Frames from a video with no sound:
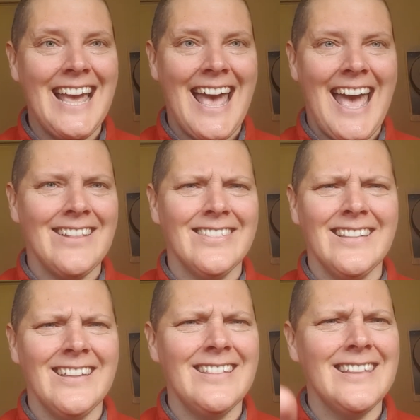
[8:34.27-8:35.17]
and
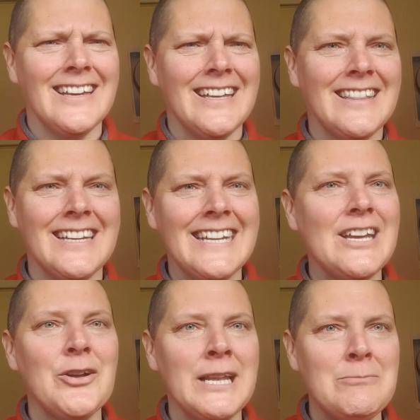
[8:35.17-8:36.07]
the
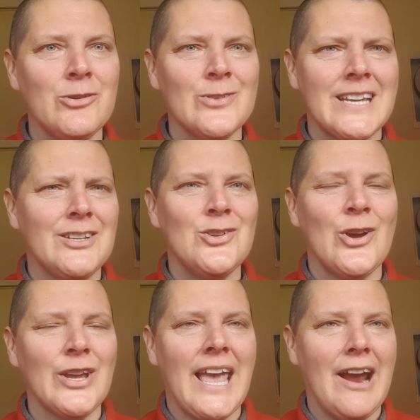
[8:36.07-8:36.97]
neoliberals, and you
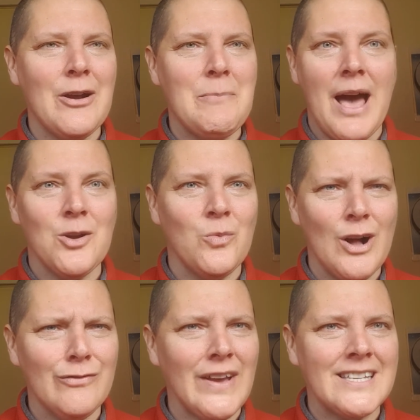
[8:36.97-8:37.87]
don't care about a
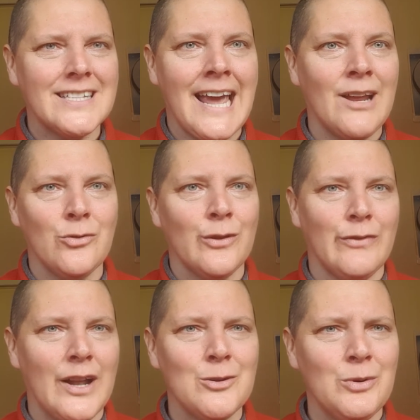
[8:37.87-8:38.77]
welfare state or the
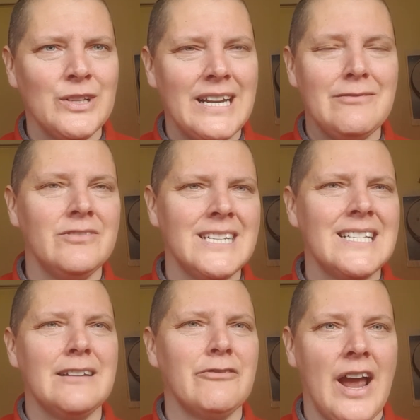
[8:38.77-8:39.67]
vulnerable and
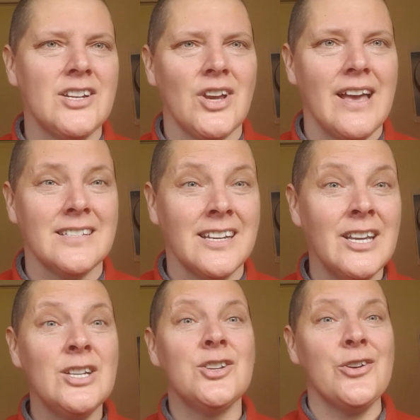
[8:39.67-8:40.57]
disenfranchised,
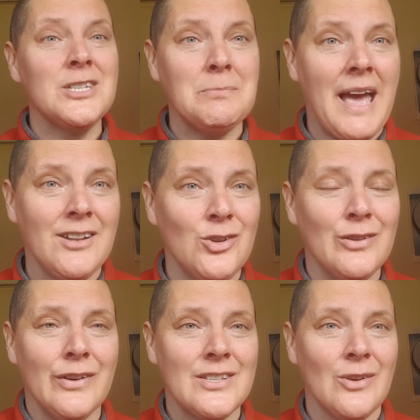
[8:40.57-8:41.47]
don't demand
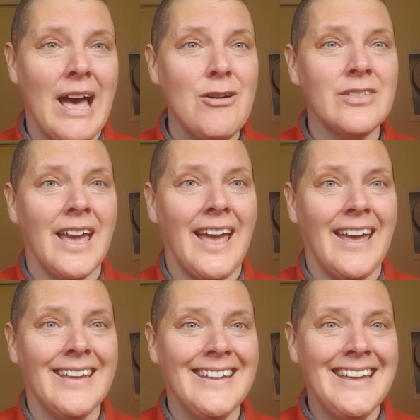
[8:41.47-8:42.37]
universal health
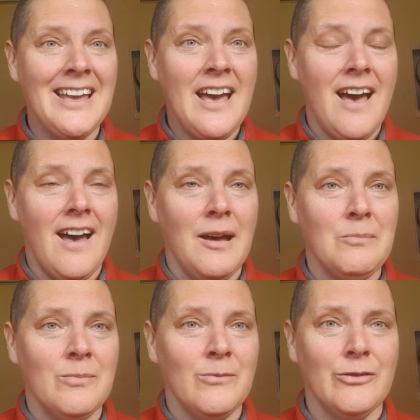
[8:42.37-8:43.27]
care
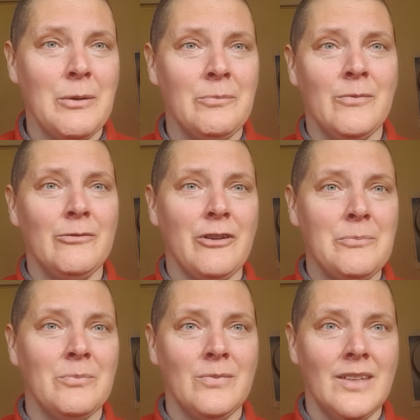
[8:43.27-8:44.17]
from
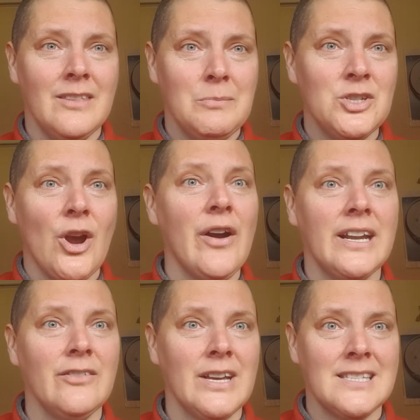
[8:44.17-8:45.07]
the majority
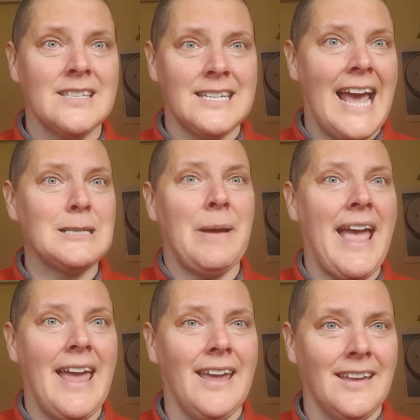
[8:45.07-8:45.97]
of us
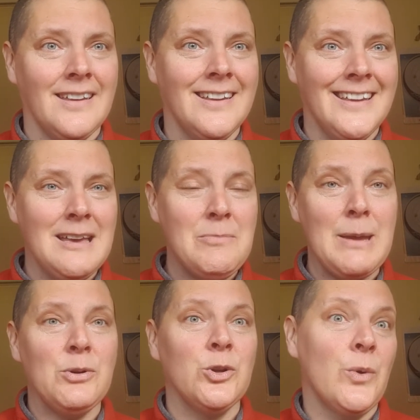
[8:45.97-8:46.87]
tax-paying
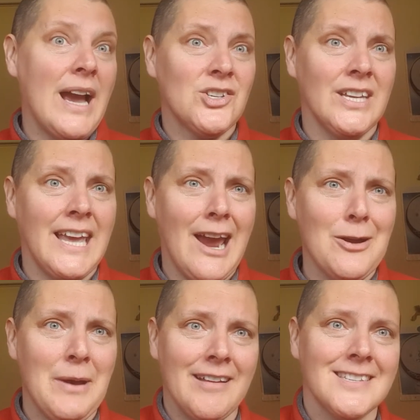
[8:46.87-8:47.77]
people who actually care
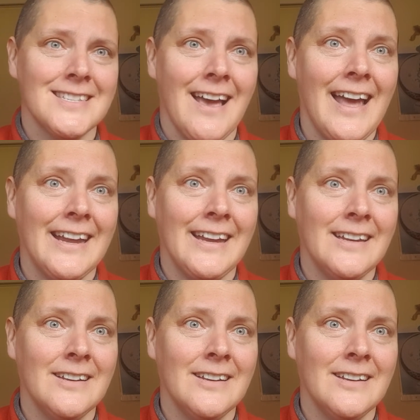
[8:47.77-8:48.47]
about society.